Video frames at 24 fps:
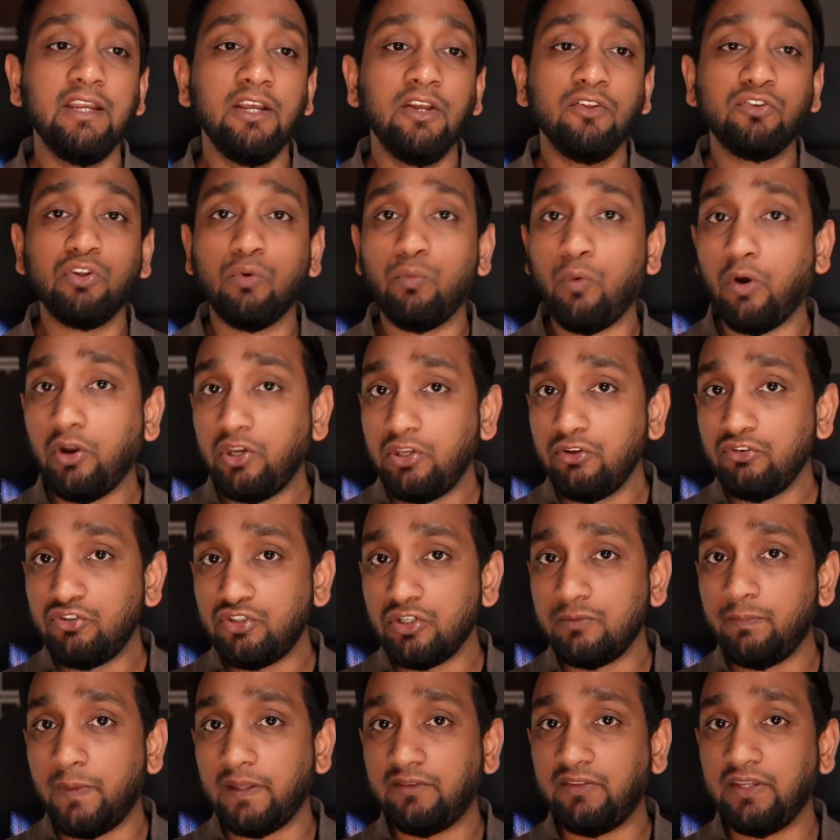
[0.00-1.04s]
So what you
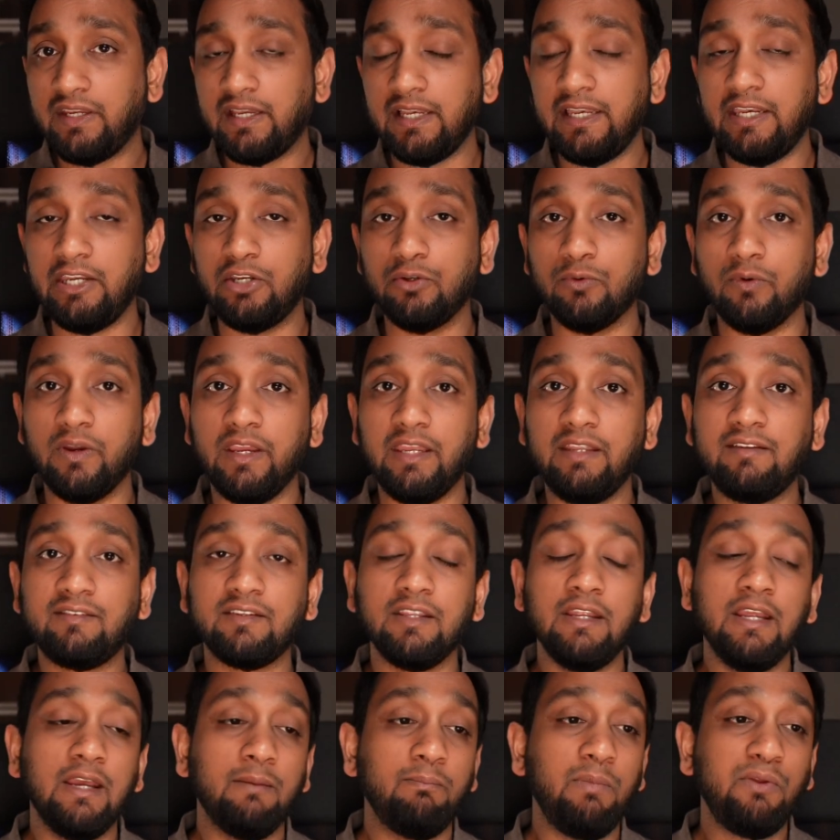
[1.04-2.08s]
should basically do is,
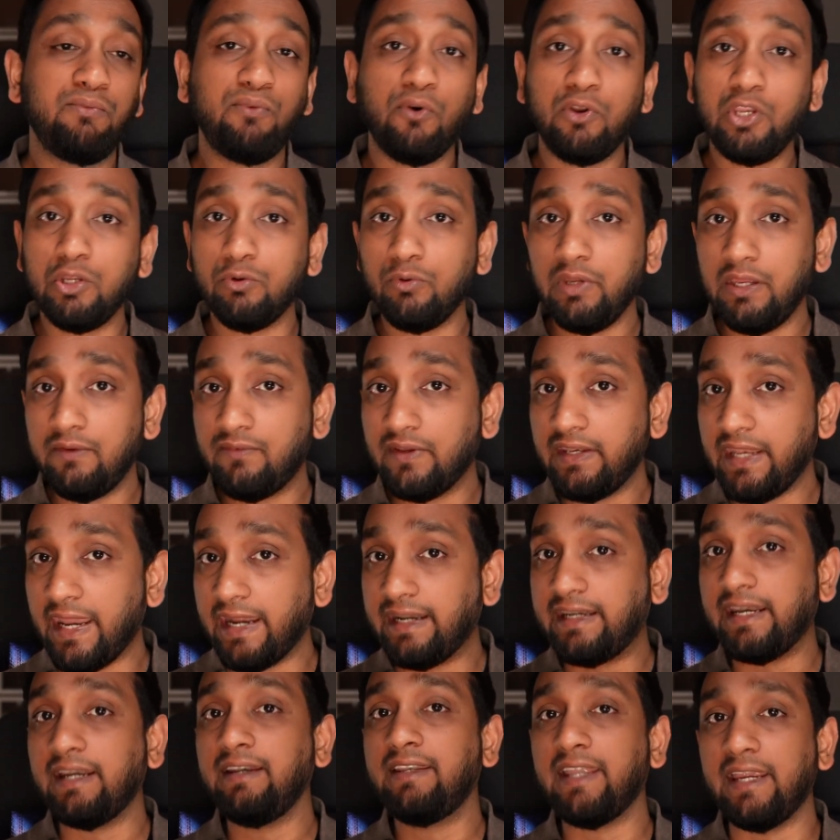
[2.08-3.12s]
before you even
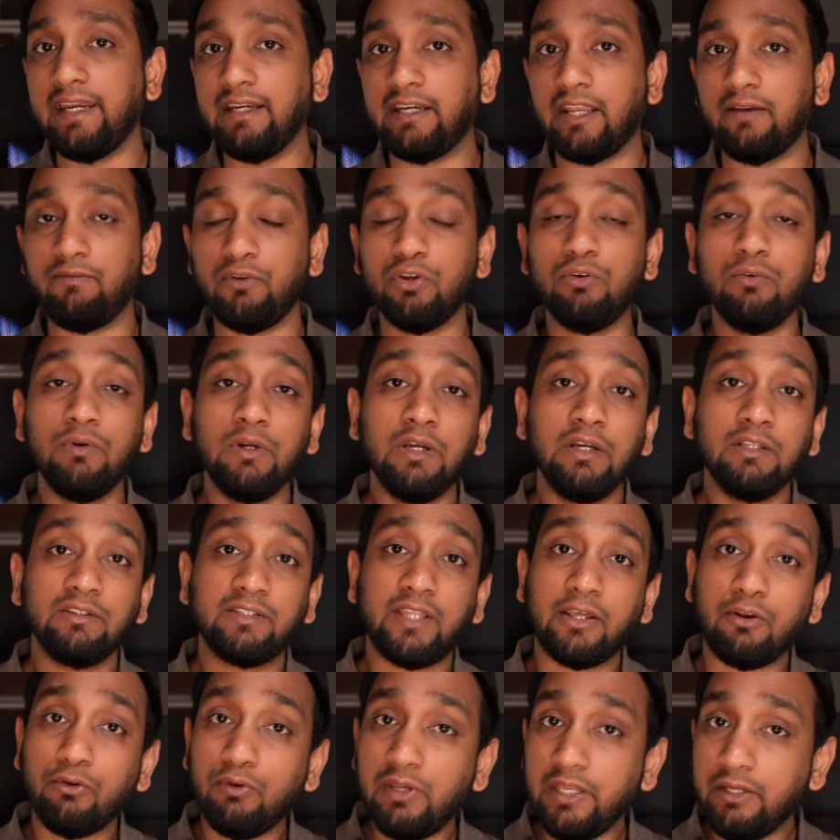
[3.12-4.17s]
attend the interview,
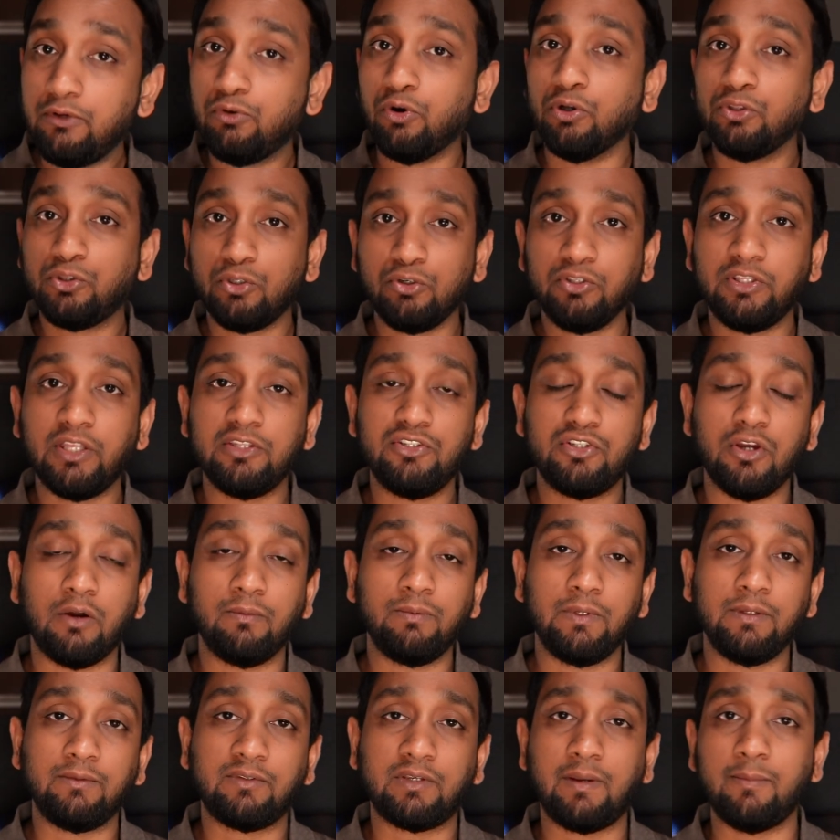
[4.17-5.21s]
thoroughly go through the
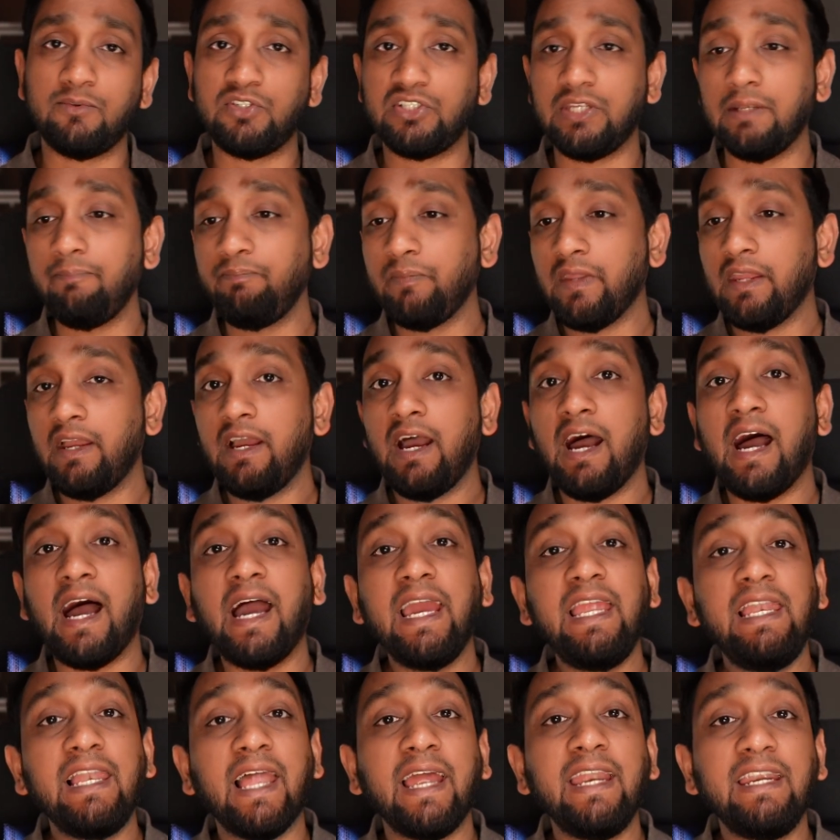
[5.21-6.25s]
job description,
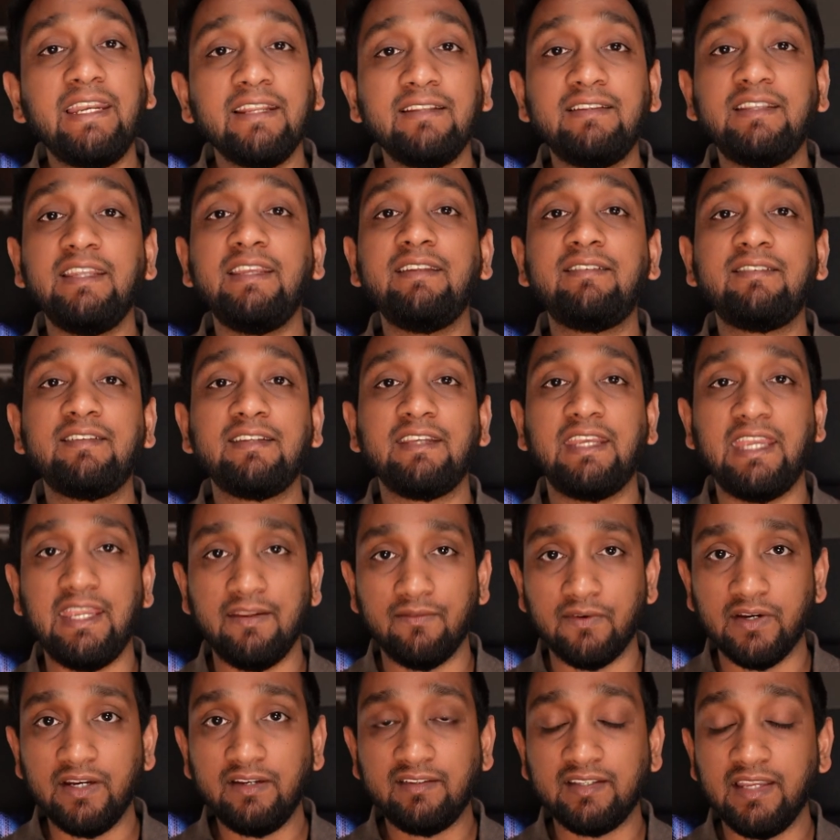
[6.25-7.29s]
highlight these
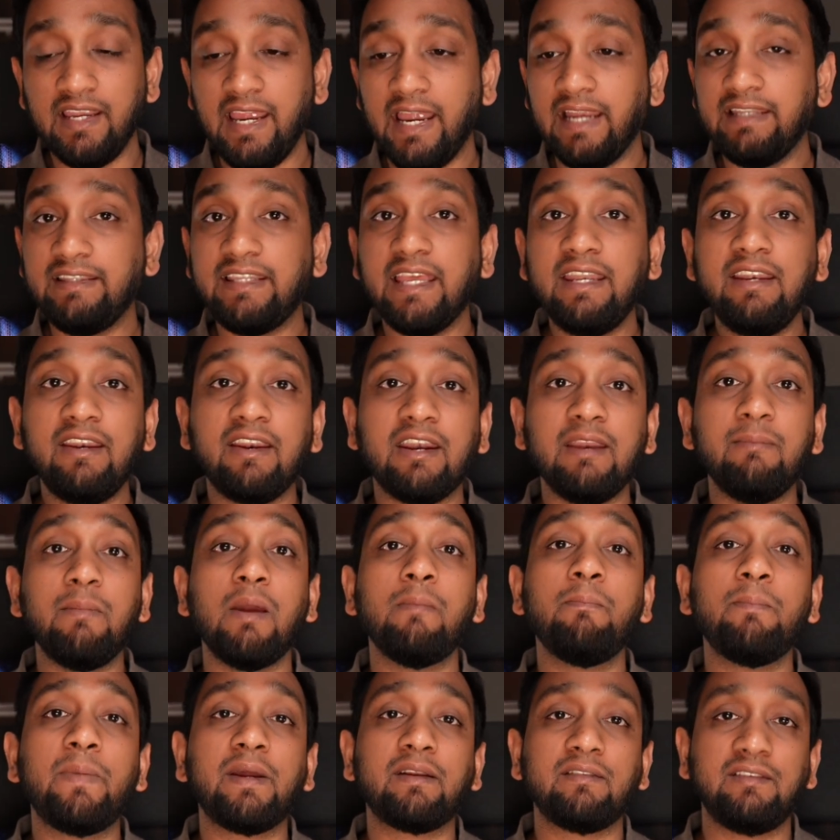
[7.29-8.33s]
keywords, and then
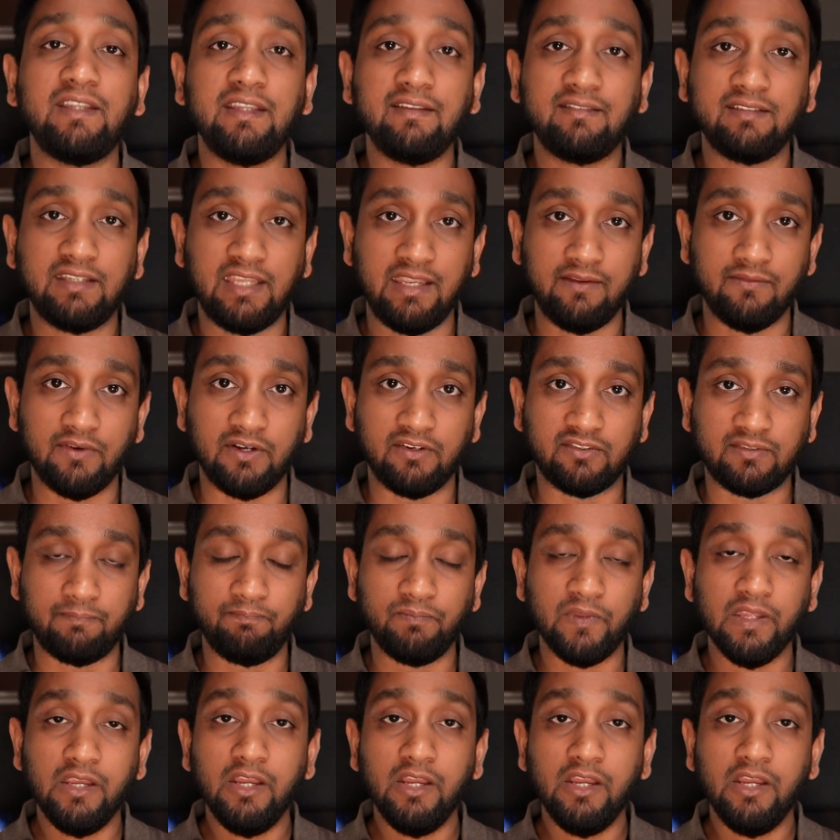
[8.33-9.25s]
remember these keywords.